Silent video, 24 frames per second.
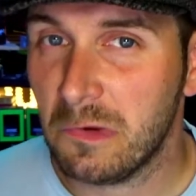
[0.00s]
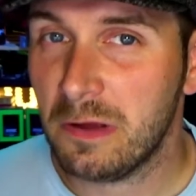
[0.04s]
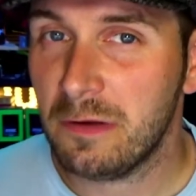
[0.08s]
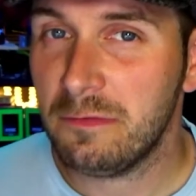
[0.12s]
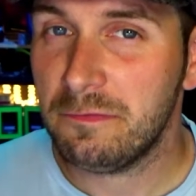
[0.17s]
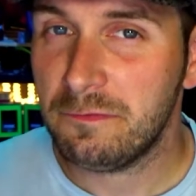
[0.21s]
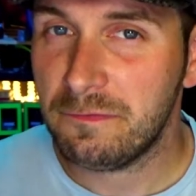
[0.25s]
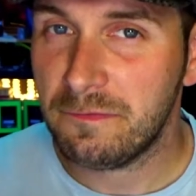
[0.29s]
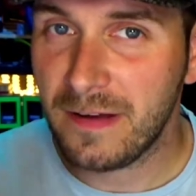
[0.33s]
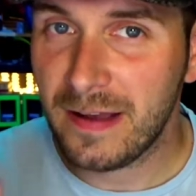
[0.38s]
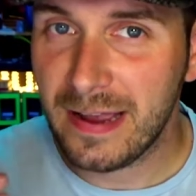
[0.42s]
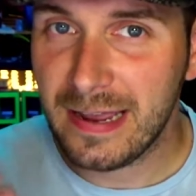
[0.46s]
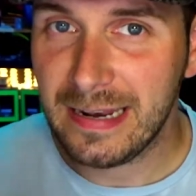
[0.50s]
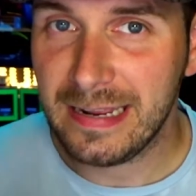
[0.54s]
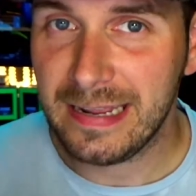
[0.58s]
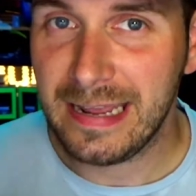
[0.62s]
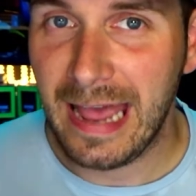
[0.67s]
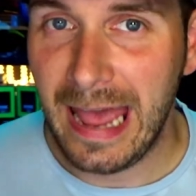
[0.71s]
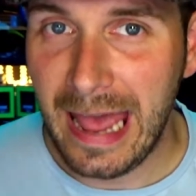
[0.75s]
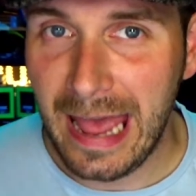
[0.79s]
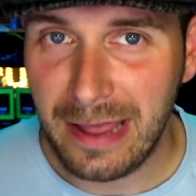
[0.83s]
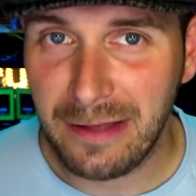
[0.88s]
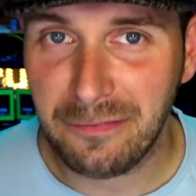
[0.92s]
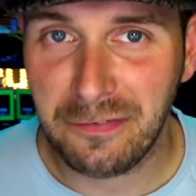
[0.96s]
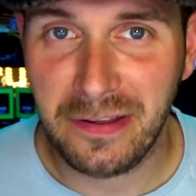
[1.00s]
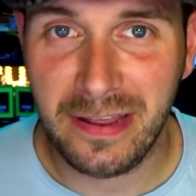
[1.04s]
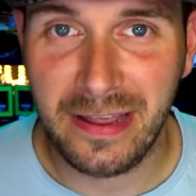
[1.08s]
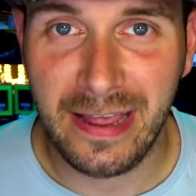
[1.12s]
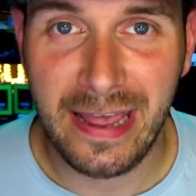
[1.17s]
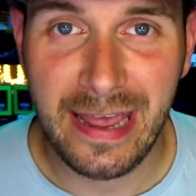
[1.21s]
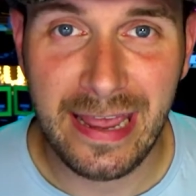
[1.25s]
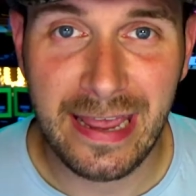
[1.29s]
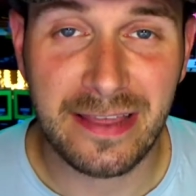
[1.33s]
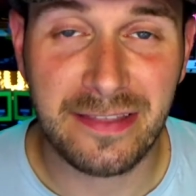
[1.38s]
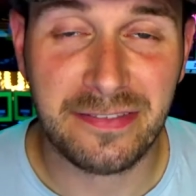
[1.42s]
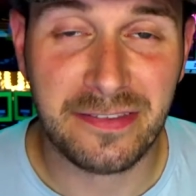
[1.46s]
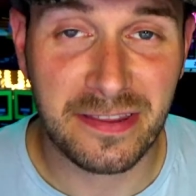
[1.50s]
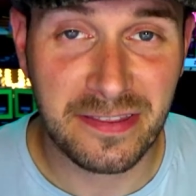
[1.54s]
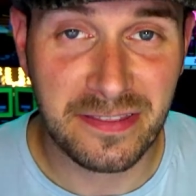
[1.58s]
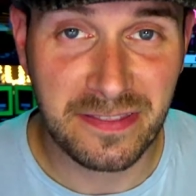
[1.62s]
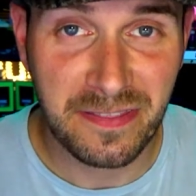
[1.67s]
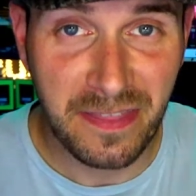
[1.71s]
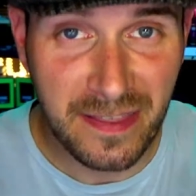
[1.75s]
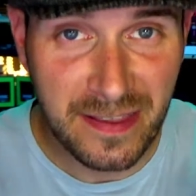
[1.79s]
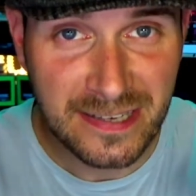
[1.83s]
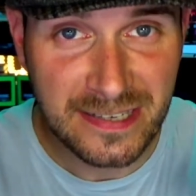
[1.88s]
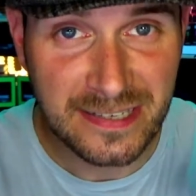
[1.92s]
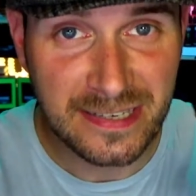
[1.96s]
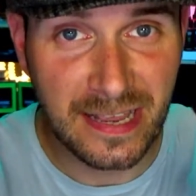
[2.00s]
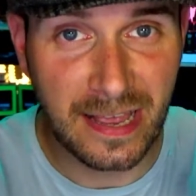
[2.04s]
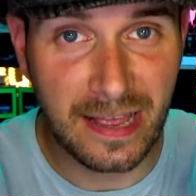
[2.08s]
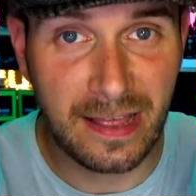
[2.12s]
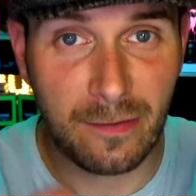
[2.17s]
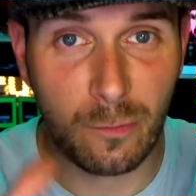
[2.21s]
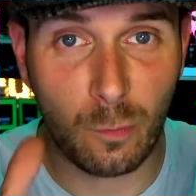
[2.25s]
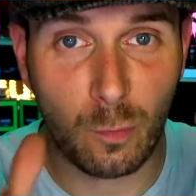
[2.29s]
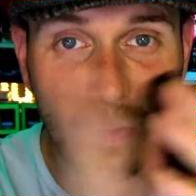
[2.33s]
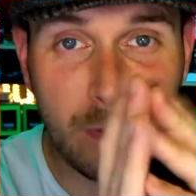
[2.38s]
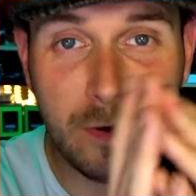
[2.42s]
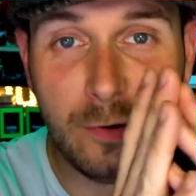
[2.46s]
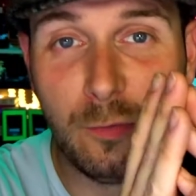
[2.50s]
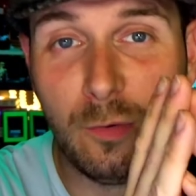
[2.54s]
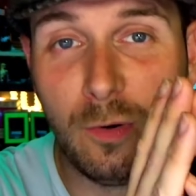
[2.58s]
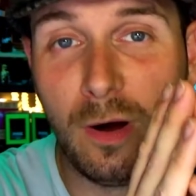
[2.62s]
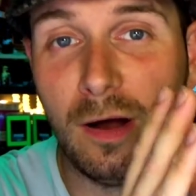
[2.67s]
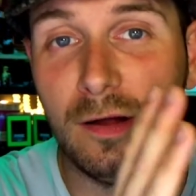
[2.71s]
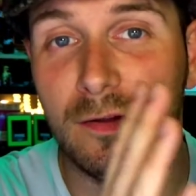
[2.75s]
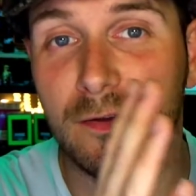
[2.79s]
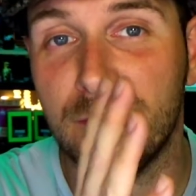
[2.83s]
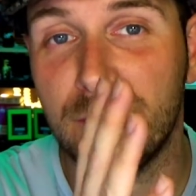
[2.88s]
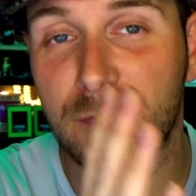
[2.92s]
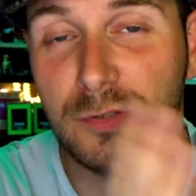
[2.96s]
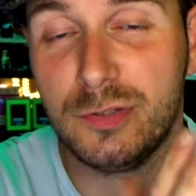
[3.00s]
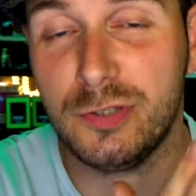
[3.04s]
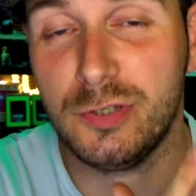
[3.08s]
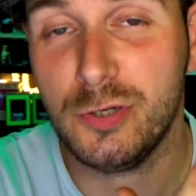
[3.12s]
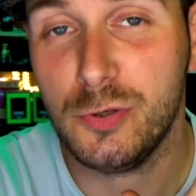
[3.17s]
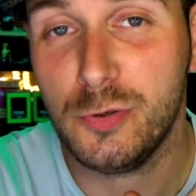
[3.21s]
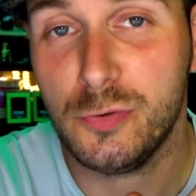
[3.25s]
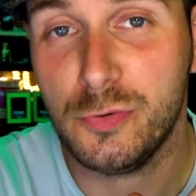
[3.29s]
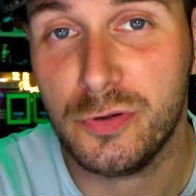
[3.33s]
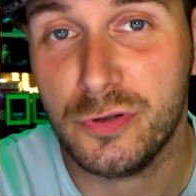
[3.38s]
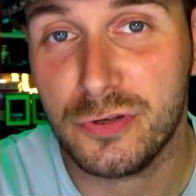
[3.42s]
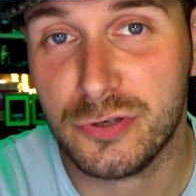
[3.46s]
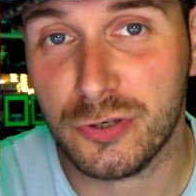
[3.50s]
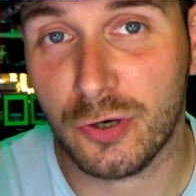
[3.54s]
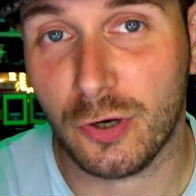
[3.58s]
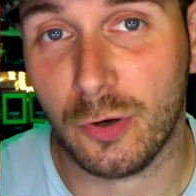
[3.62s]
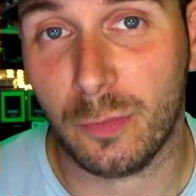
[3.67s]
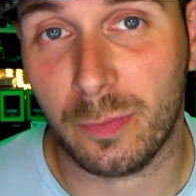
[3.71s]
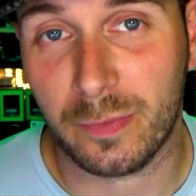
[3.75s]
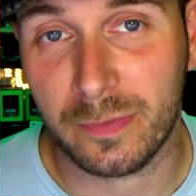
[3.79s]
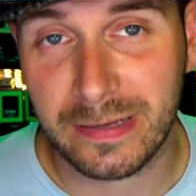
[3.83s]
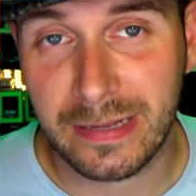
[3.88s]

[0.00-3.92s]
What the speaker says: fairly heavy hit, then this will do the job.